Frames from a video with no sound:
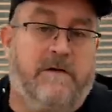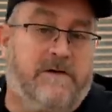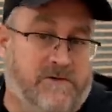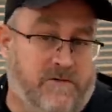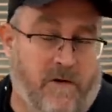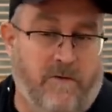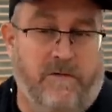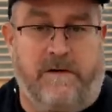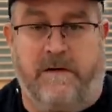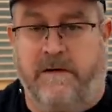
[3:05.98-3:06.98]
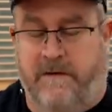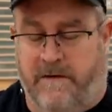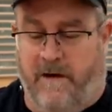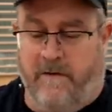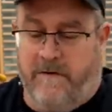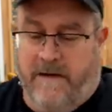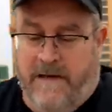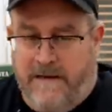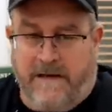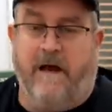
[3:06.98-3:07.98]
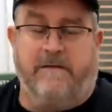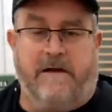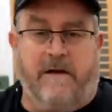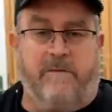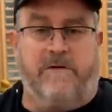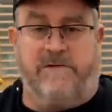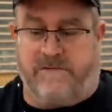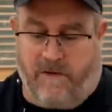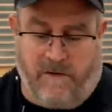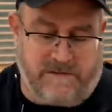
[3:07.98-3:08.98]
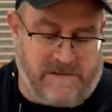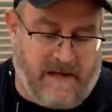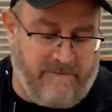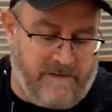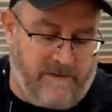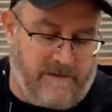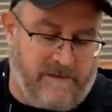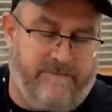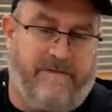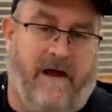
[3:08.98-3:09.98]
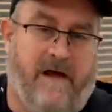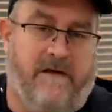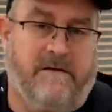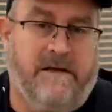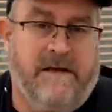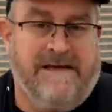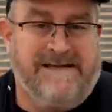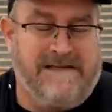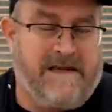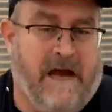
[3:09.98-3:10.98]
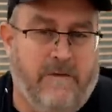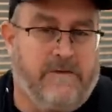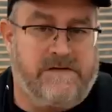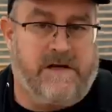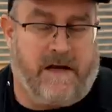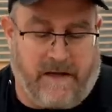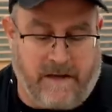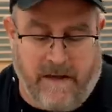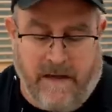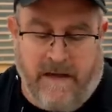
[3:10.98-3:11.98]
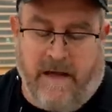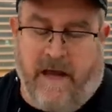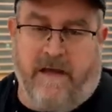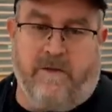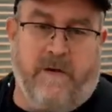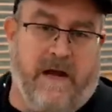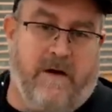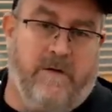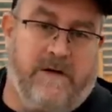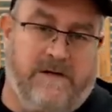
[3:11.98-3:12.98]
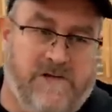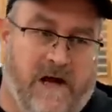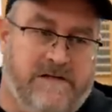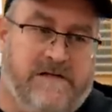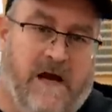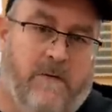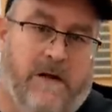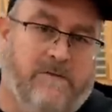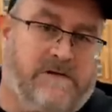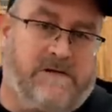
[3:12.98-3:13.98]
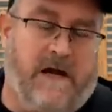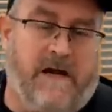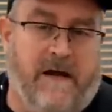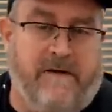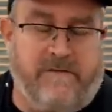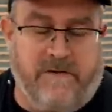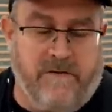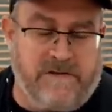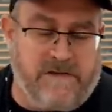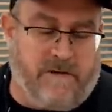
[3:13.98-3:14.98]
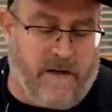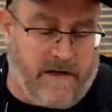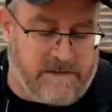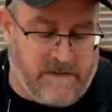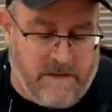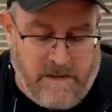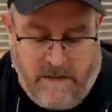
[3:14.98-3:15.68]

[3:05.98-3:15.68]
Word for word: stroke, you know, count the number of strokes, have a look at the file, see how it was cutting. And the way I would judge how well it was cutting after doing so much